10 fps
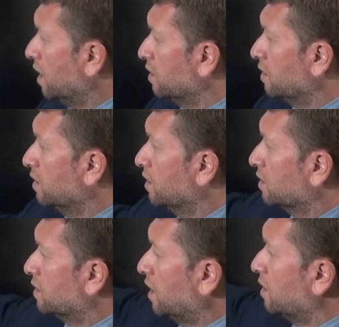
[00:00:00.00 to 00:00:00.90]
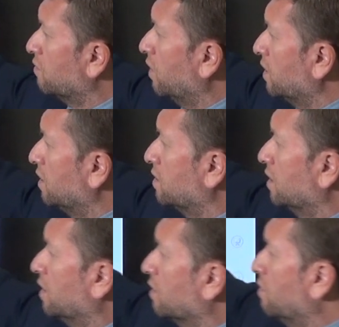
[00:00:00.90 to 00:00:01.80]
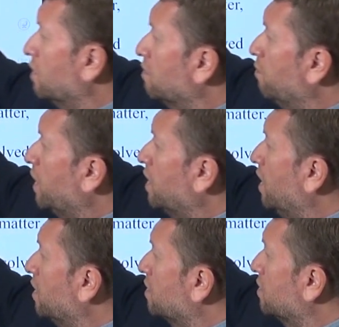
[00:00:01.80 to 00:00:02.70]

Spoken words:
And the second one is quantum mechanics.